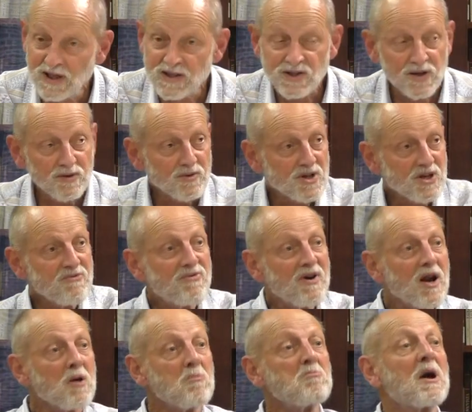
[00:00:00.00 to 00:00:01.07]
That's a
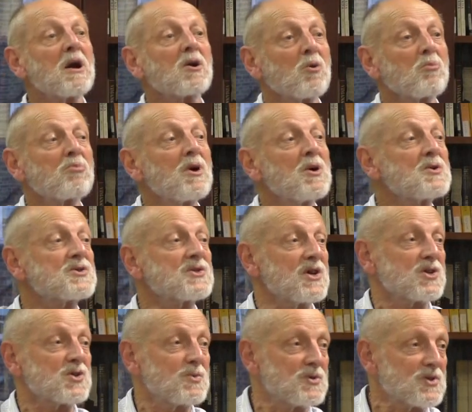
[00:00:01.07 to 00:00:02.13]
developmental
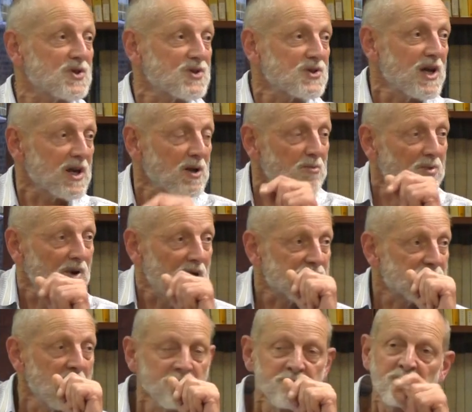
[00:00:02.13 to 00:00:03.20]
process which has taken
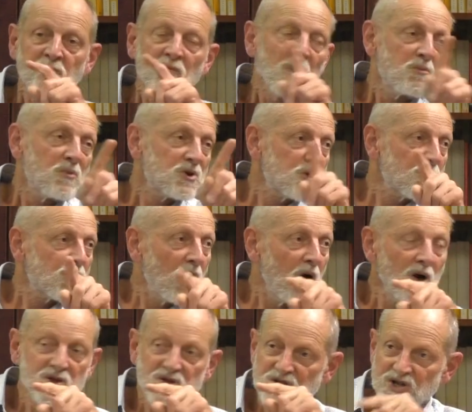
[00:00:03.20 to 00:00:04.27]
place. But you
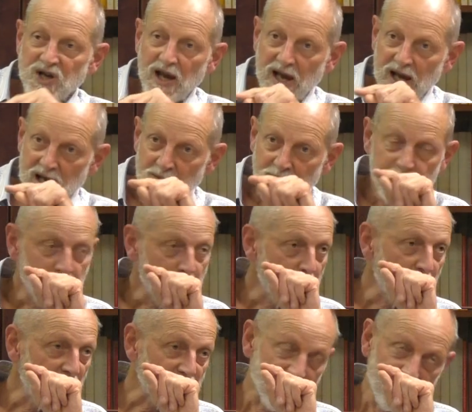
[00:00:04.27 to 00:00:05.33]
can't say,
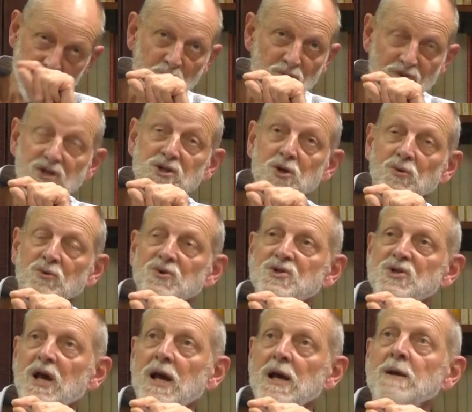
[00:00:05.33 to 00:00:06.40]
which I don't think you can
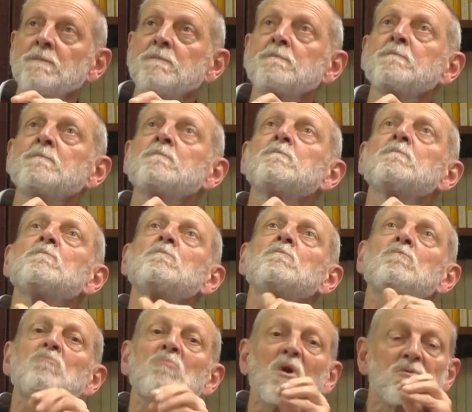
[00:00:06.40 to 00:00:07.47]
say,
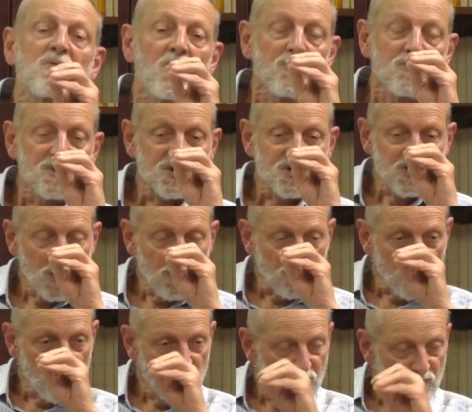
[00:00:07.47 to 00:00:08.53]
that there is
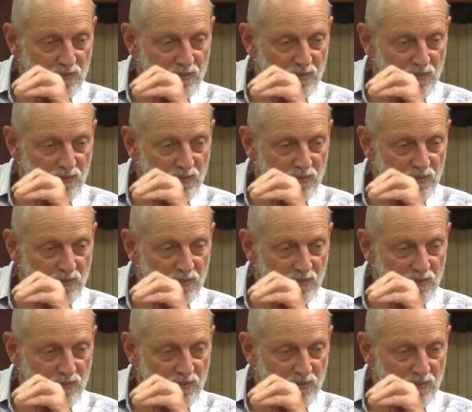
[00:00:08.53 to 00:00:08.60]
some